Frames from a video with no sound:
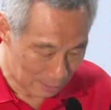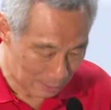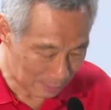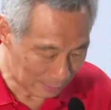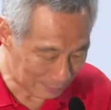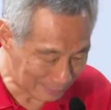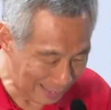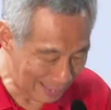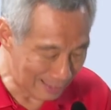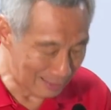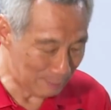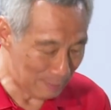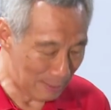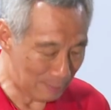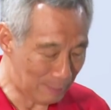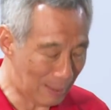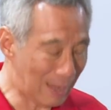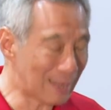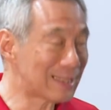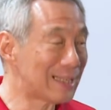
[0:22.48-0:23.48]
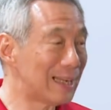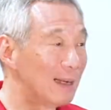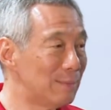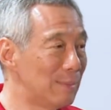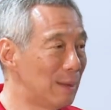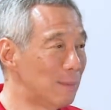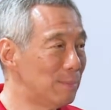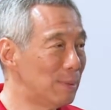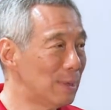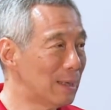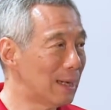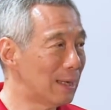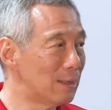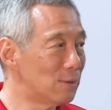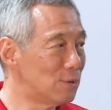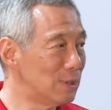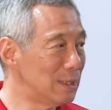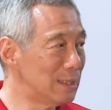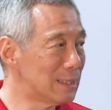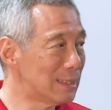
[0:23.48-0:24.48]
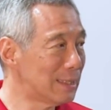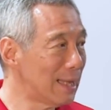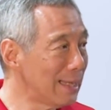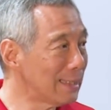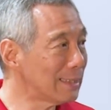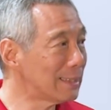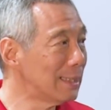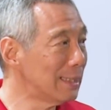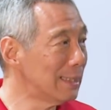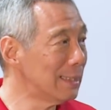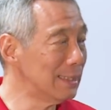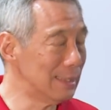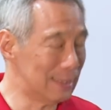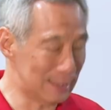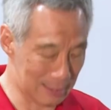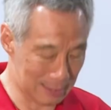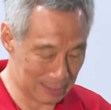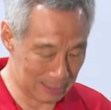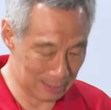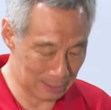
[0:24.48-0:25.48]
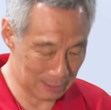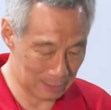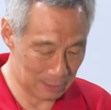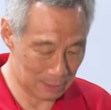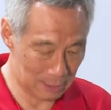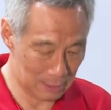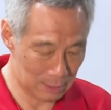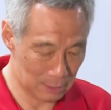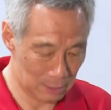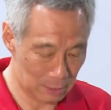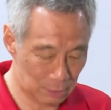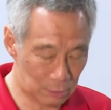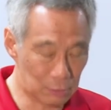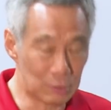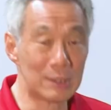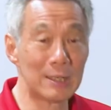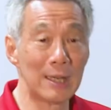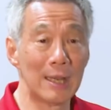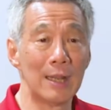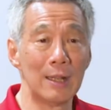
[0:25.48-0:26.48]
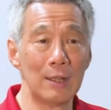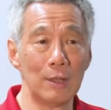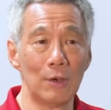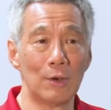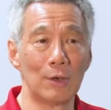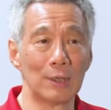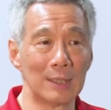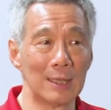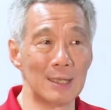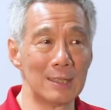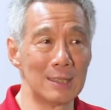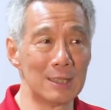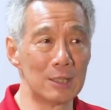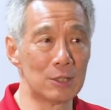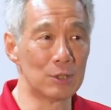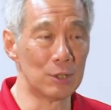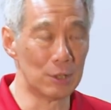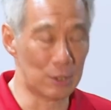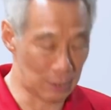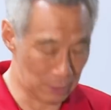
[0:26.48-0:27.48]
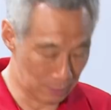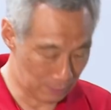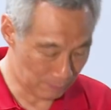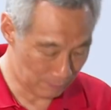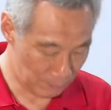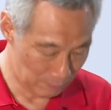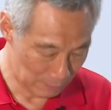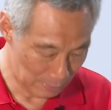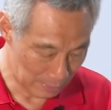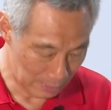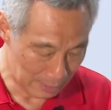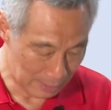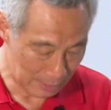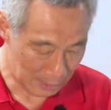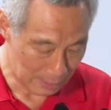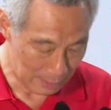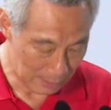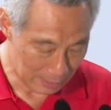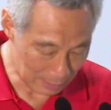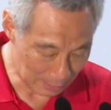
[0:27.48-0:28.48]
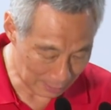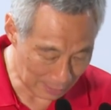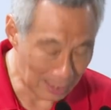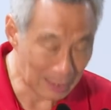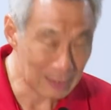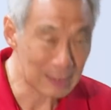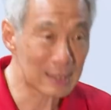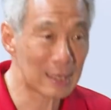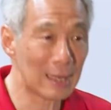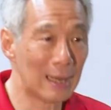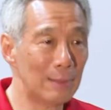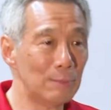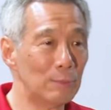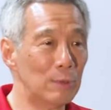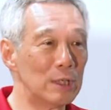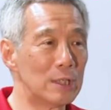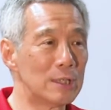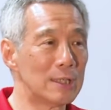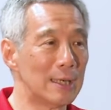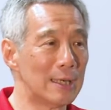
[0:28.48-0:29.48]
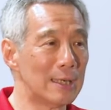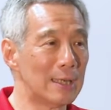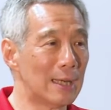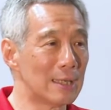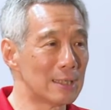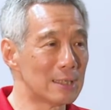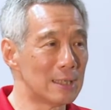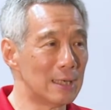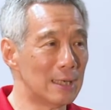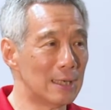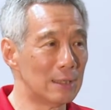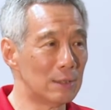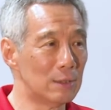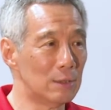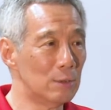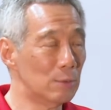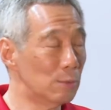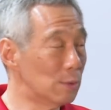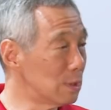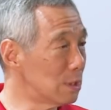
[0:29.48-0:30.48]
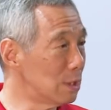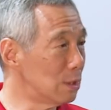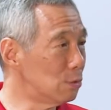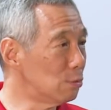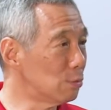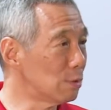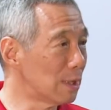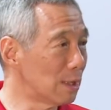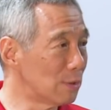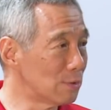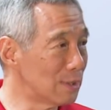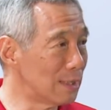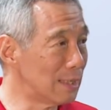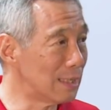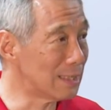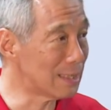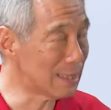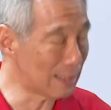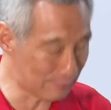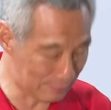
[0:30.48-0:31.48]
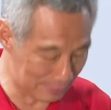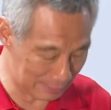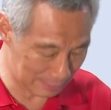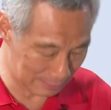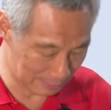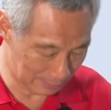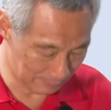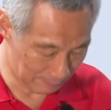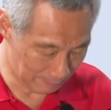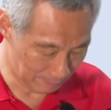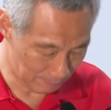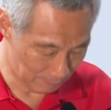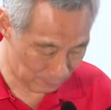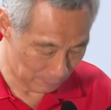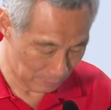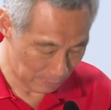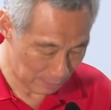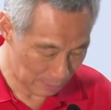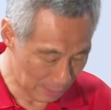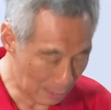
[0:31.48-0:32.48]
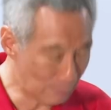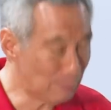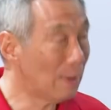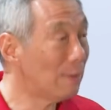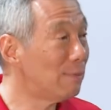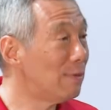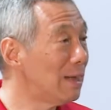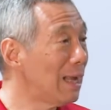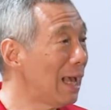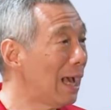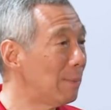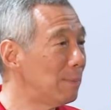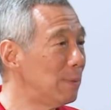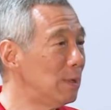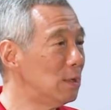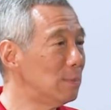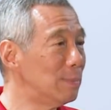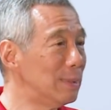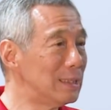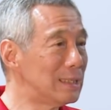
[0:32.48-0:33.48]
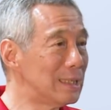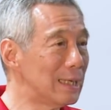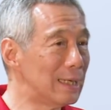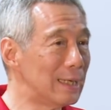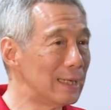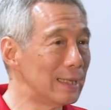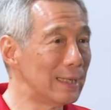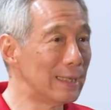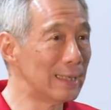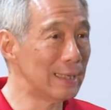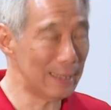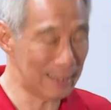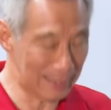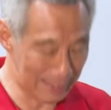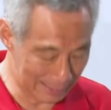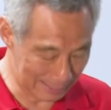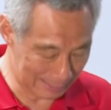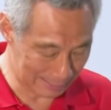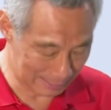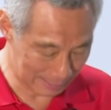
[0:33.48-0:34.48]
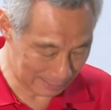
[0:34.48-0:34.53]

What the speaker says: The 10 ASEAN member countries take turns to chair the organization. The last time we chaired ASEAN was in 2007, and we're very happy to be chairing it again.